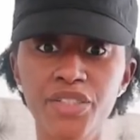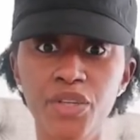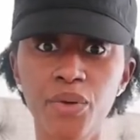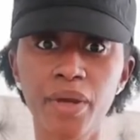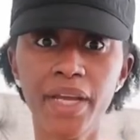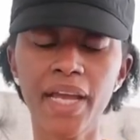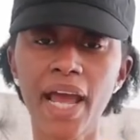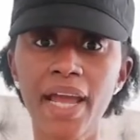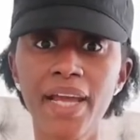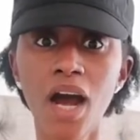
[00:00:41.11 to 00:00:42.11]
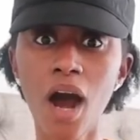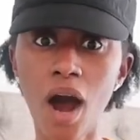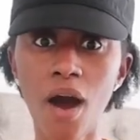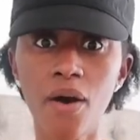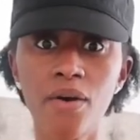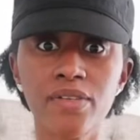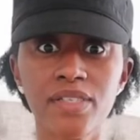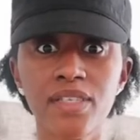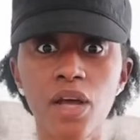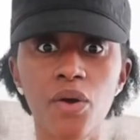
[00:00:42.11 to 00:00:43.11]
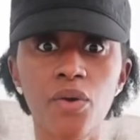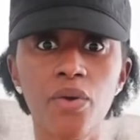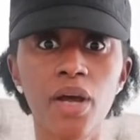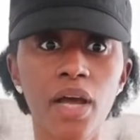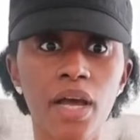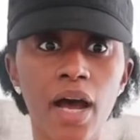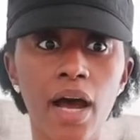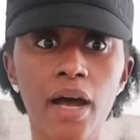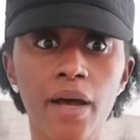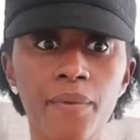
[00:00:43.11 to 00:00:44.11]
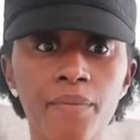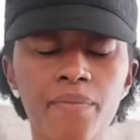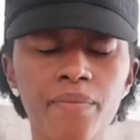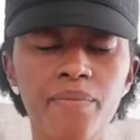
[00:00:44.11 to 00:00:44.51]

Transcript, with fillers: doing a haul so um